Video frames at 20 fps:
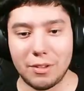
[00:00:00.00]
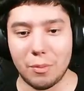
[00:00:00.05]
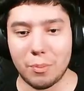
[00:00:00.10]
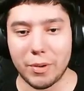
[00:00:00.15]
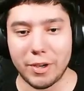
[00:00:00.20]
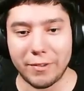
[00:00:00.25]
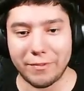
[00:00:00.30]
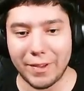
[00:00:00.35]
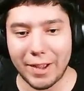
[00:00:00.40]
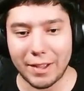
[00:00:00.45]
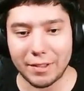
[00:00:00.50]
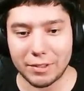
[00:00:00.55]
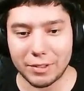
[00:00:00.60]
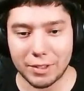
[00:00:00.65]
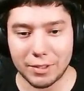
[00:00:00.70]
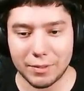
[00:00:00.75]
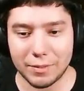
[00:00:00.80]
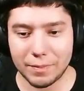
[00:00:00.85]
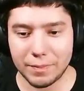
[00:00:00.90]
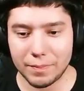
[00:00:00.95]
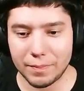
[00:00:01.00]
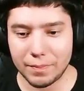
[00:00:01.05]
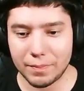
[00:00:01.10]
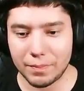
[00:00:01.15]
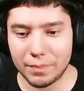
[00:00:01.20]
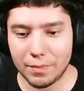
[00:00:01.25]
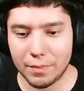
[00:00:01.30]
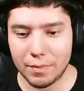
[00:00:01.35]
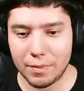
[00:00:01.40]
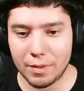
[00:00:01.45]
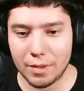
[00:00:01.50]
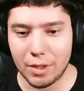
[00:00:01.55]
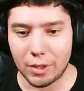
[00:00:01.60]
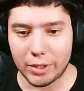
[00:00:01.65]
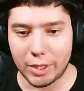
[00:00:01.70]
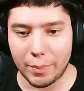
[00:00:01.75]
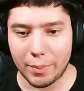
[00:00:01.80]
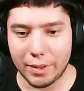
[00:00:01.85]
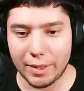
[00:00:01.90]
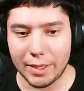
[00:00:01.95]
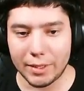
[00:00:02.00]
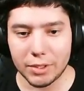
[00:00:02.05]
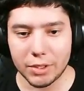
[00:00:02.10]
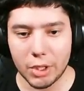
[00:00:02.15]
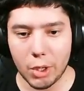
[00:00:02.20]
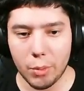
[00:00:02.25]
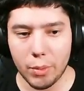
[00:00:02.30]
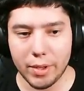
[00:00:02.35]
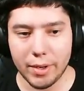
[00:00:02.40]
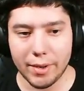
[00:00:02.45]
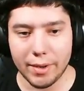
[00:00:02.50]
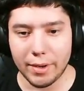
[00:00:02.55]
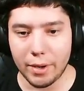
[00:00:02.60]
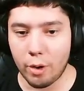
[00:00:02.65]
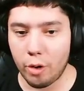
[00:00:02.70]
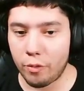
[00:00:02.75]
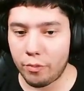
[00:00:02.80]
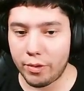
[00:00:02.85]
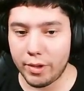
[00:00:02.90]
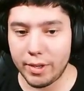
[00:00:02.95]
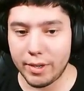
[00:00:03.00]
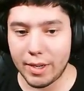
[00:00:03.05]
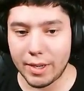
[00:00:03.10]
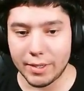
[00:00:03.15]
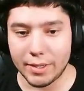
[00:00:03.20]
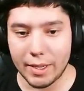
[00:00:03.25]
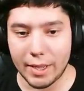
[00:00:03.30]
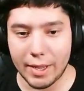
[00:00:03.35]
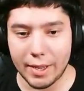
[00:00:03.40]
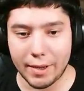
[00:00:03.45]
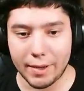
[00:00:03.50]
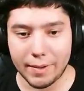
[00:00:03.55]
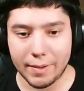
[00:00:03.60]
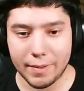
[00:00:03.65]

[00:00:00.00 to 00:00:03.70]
pretty fast. Okay, but let's go in and hopefully not die.